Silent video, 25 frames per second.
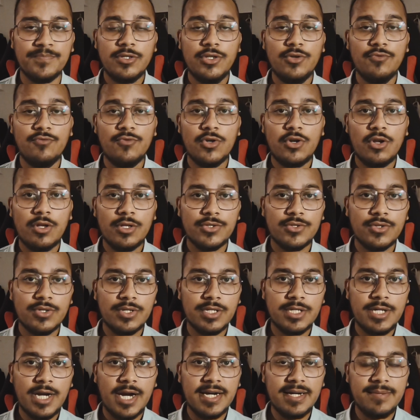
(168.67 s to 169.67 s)
You would also
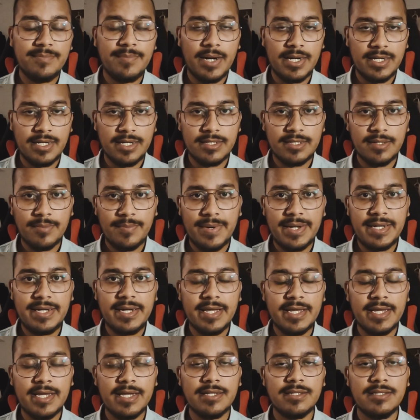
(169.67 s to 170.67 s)
start
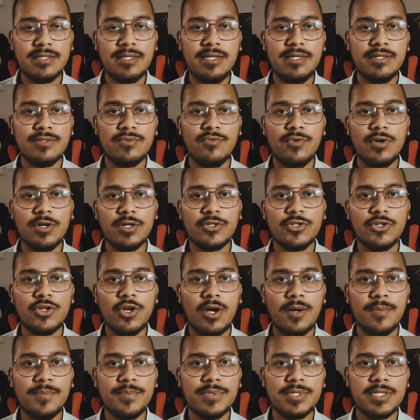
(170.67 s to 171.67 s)
participating in these
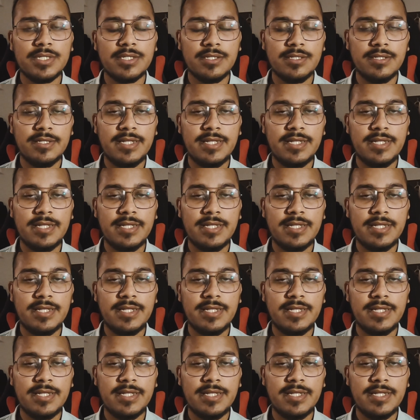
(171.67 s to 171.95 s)
workshops.